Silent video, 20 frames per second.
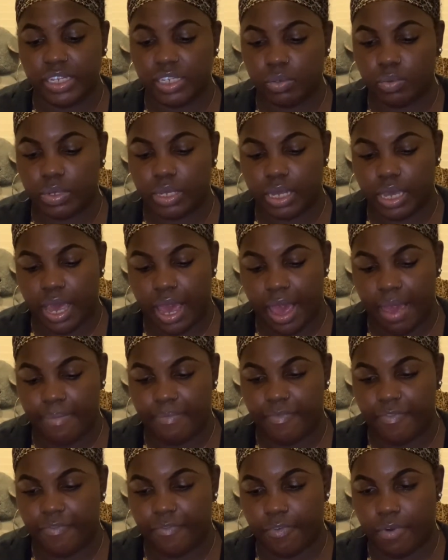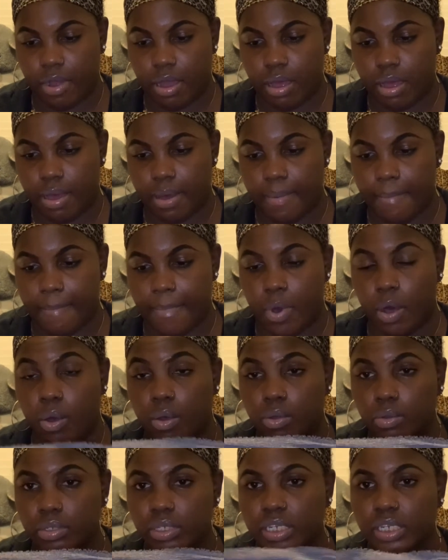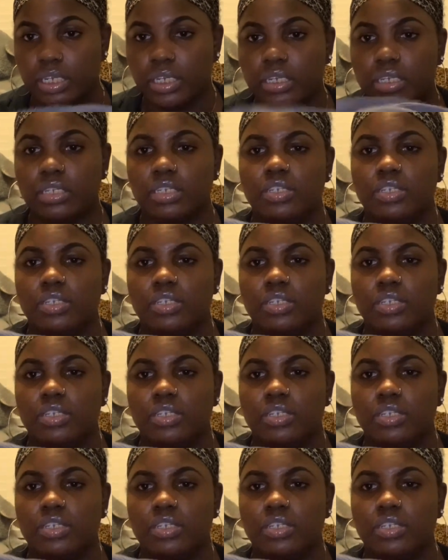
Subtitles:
one came from Ulta.